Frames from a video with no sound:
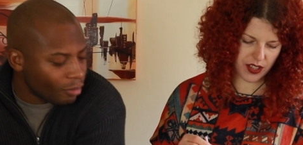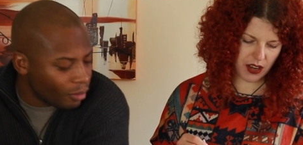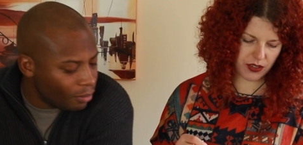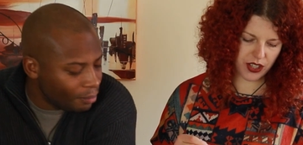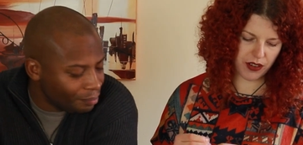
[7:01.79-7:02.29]

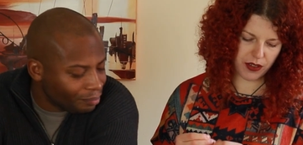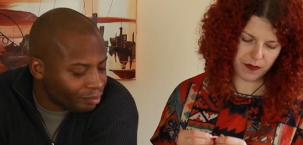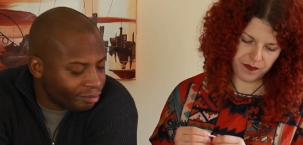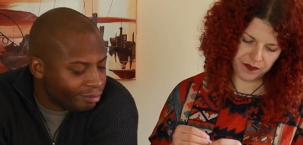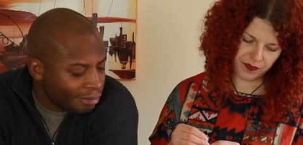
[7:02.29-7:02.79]
Speaker 1: sour cherry
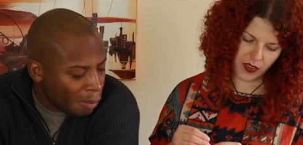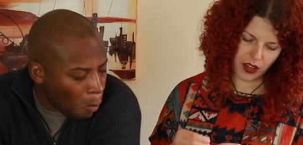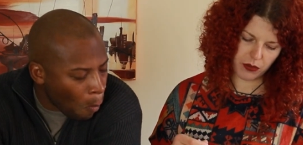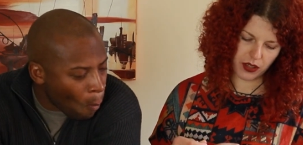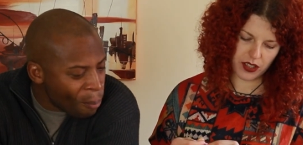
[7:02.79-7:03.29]

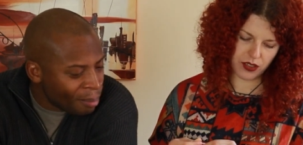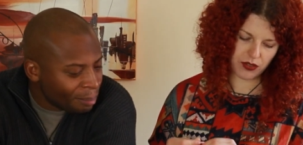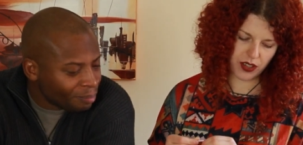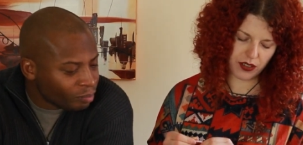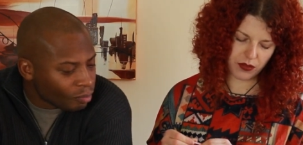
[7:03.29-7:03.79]
with this
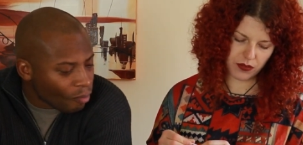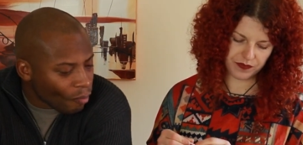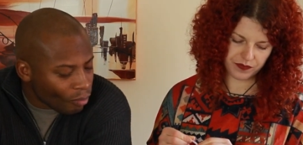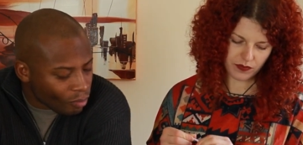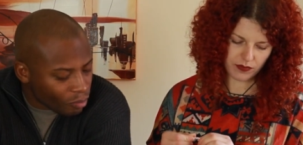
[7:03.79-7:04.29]
drink
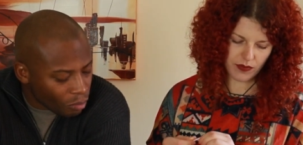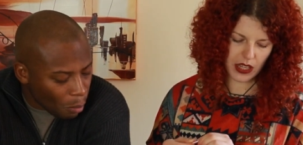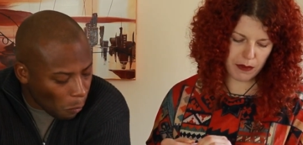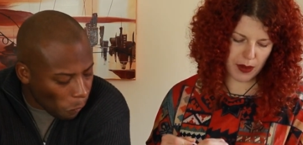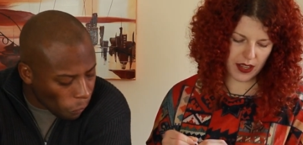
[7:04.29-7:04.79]

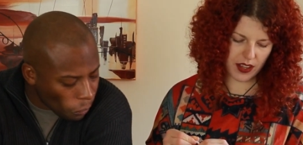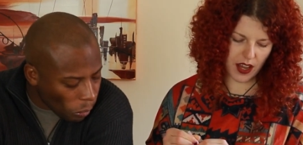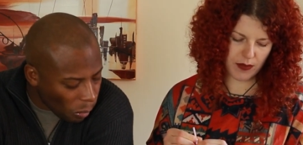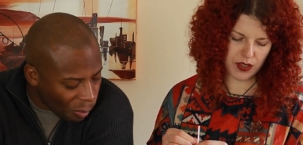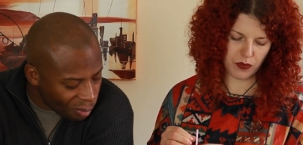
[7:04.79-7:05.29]
by
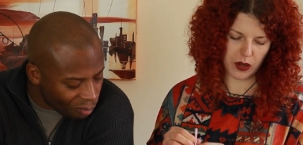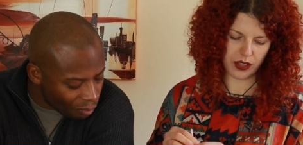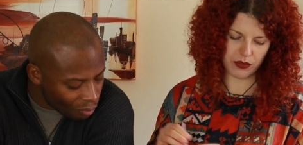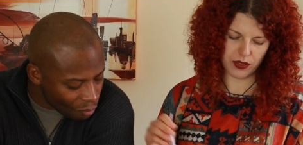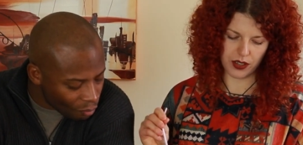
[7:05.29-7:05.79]
Dimes and Wine
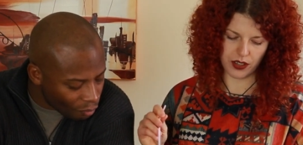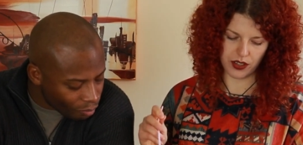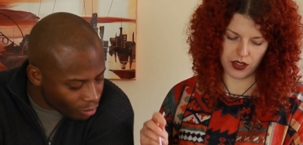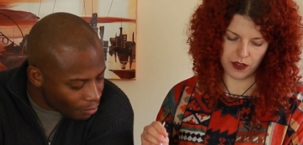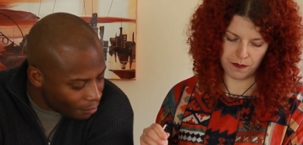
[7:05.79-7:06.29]
on
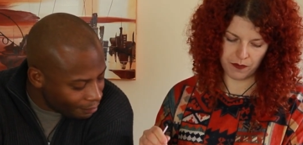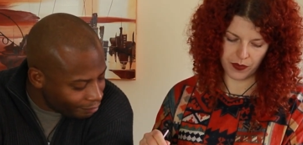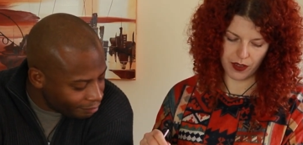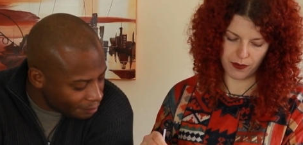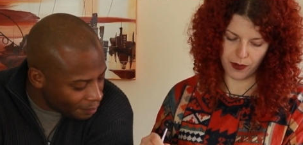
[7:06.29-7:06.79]
Turkish
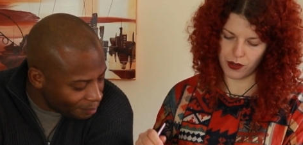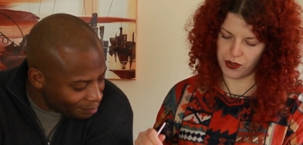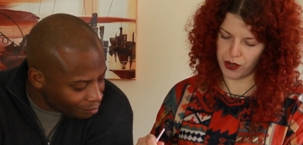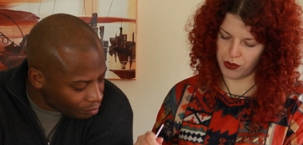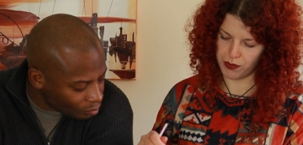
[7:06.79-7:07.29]
fruit
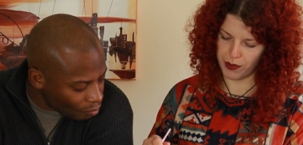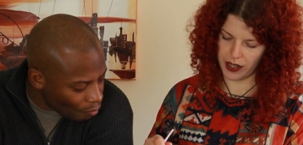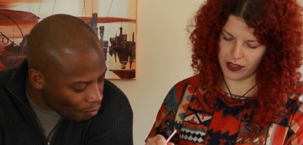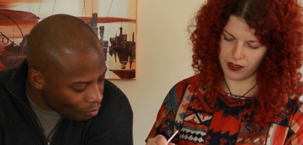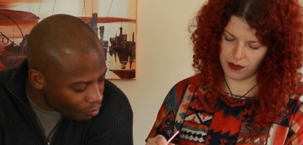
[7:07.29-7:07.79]
juice
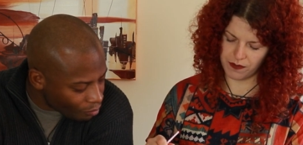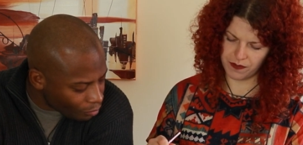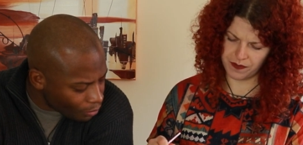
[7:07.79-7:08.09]
brands.